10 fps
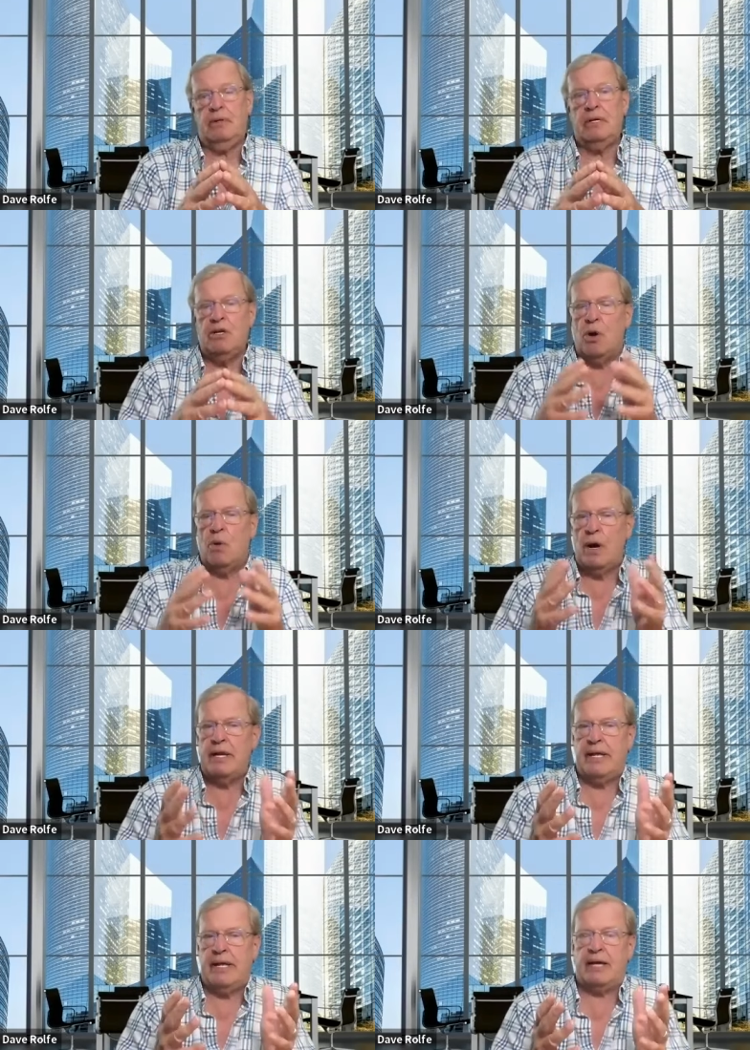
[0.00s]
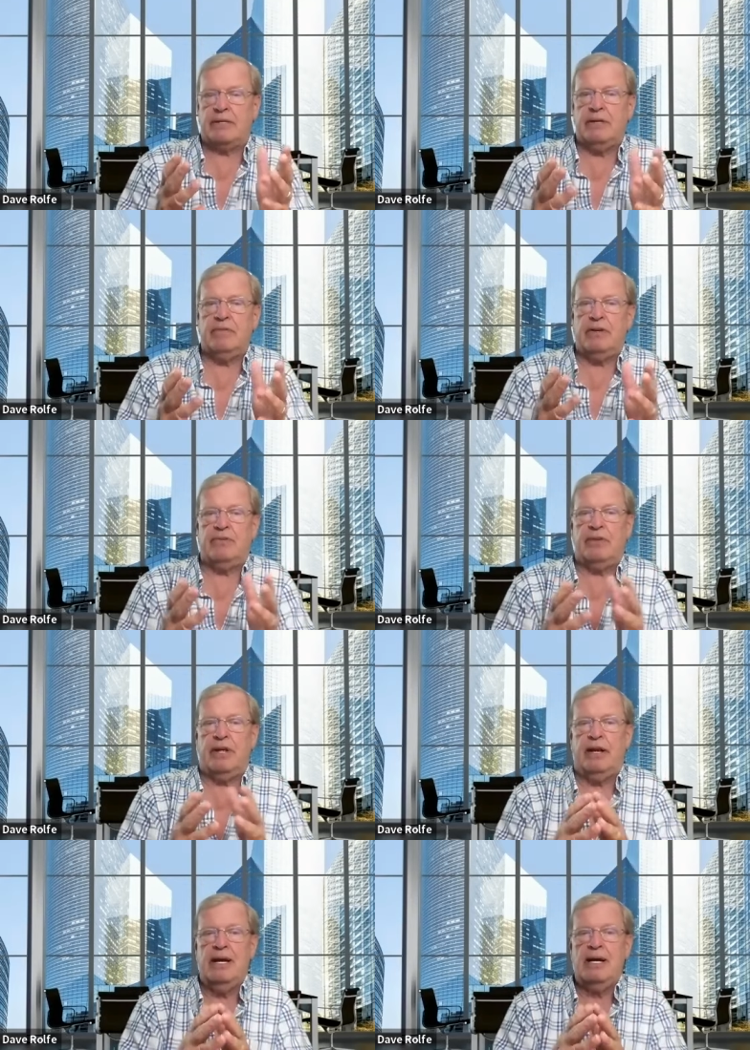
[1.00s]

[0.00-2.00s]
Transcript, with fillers: You know, one of the activities that